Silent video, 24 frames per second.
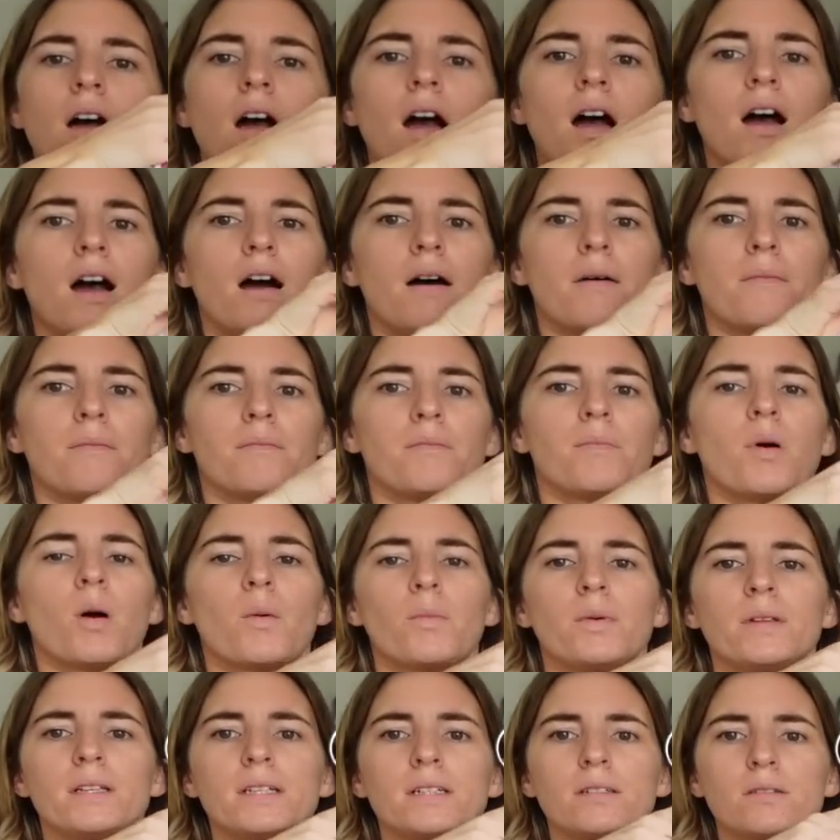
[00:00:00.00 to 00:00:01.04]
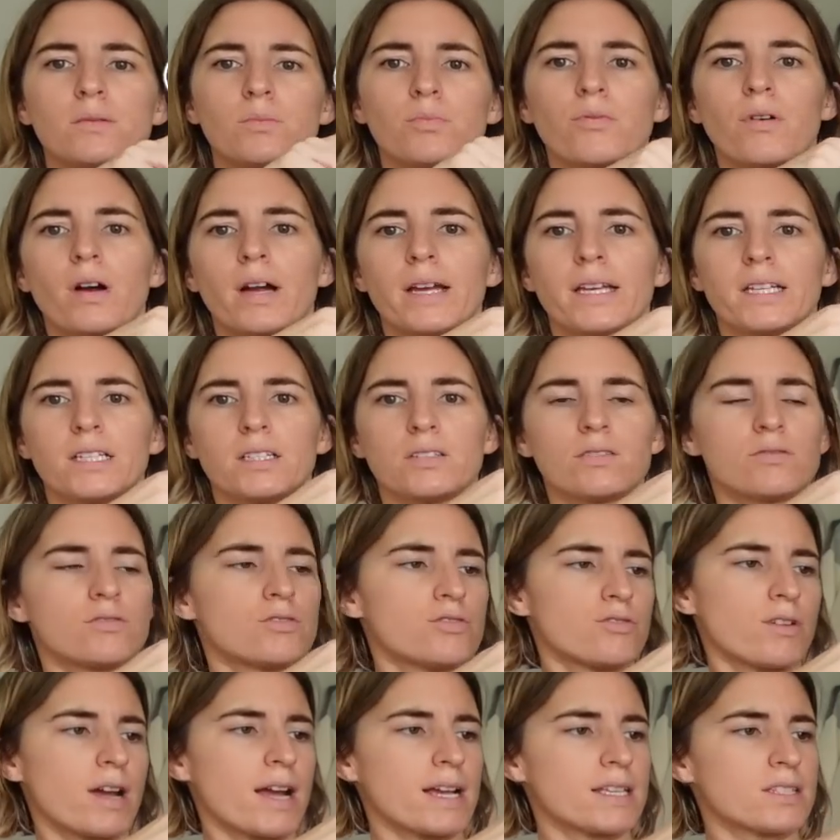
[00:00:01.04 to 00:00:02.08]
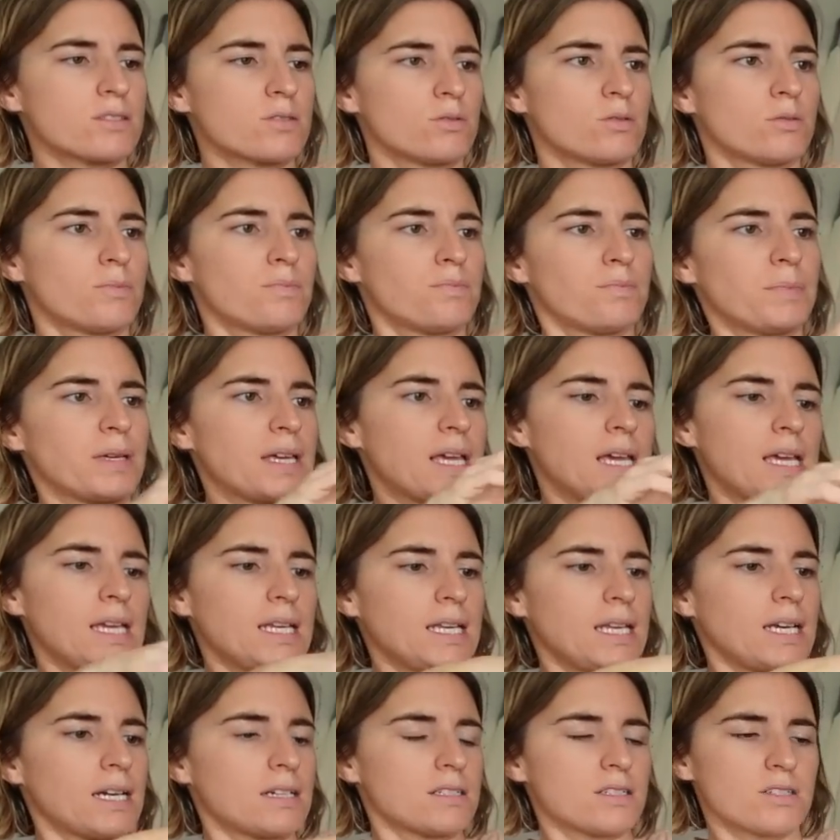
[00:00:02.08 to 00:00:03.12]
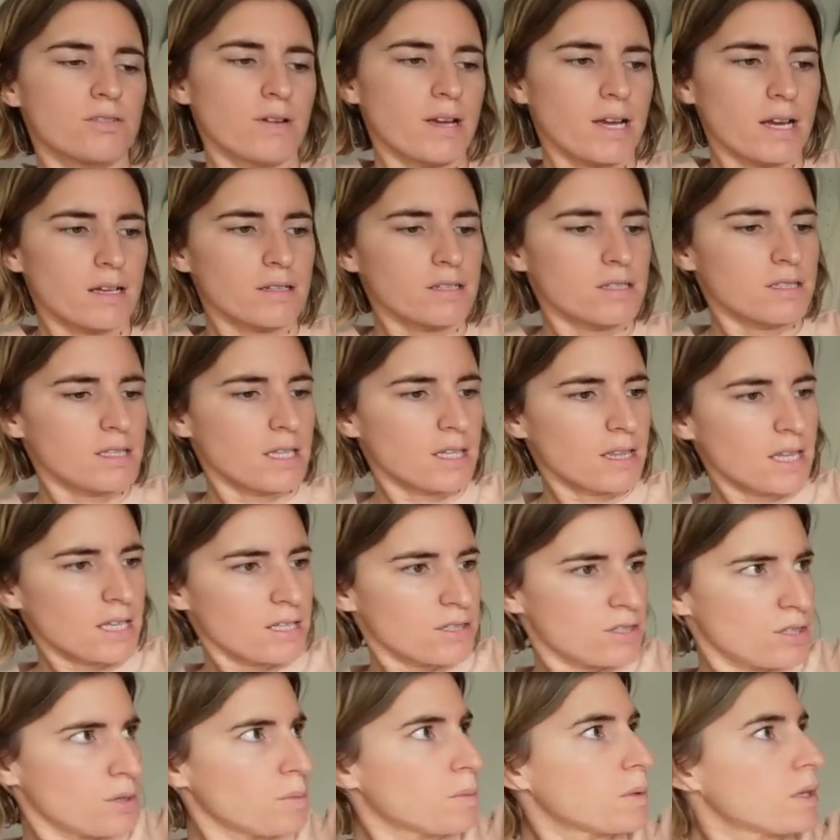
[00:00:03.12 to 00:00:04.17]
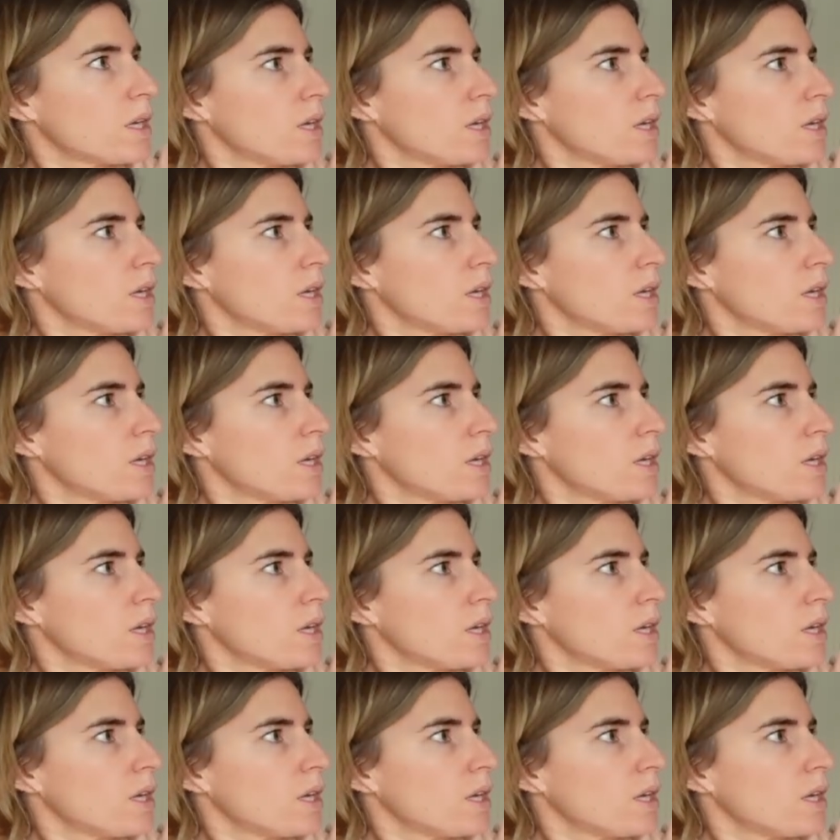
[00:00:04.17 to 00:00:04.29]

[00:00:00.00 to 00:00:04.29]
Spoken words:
Pop a little bright dress or bikini under it. I just think they're super